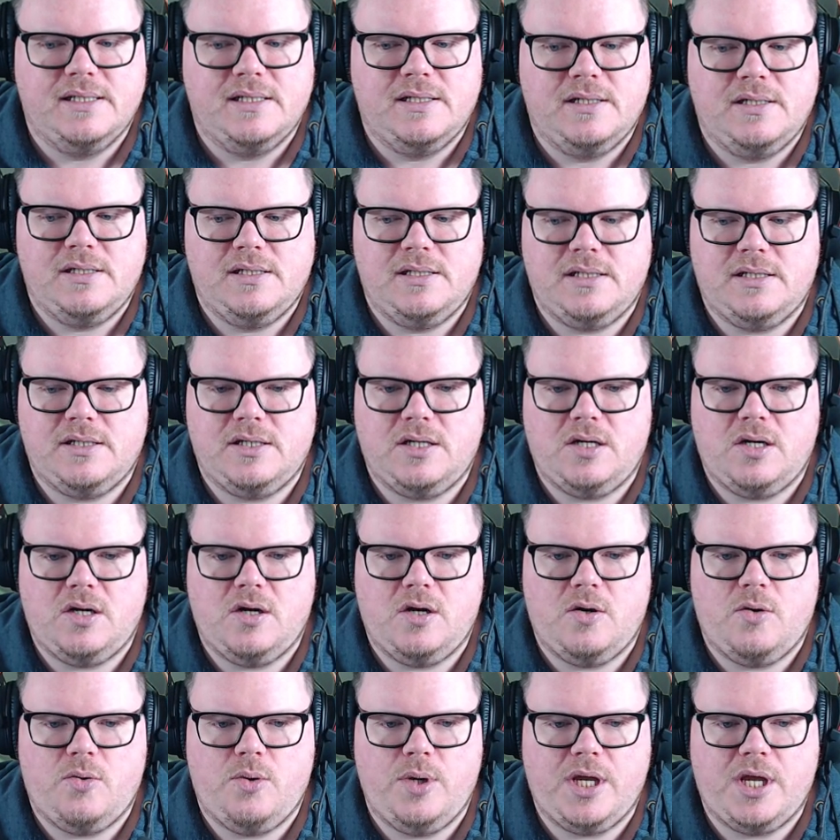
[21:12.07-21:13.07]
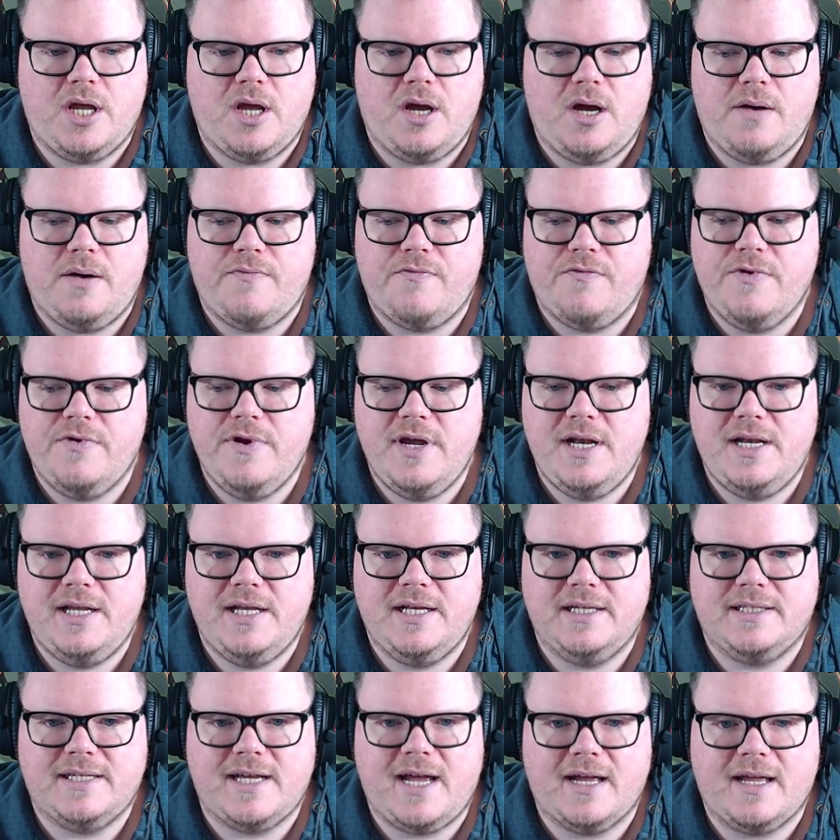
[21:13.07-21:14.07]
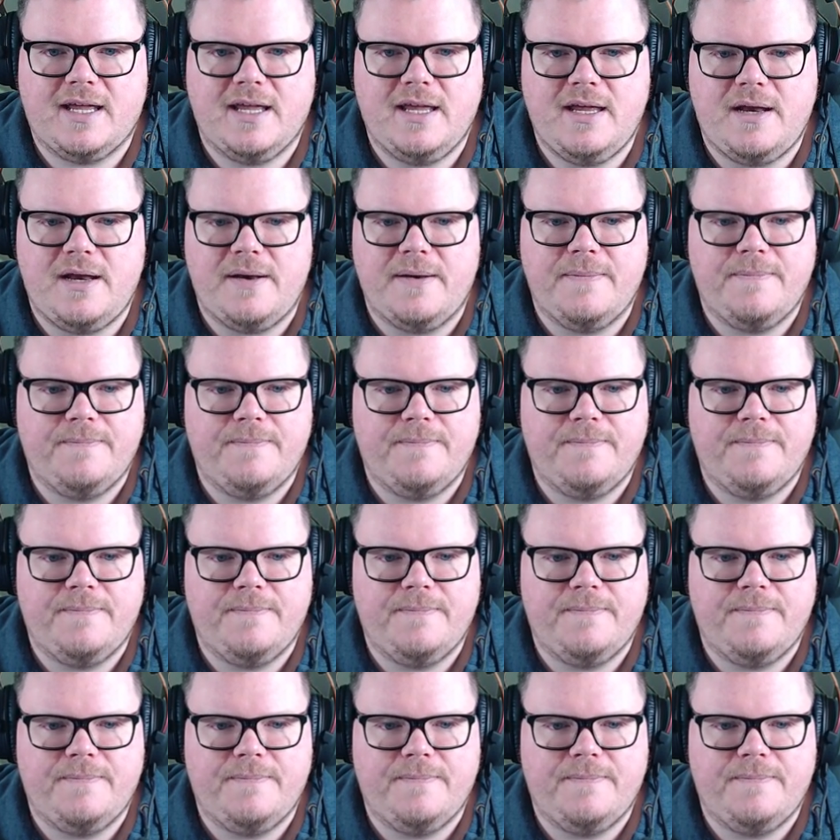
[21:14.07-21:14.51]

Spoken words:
Oh, we can't really attack in.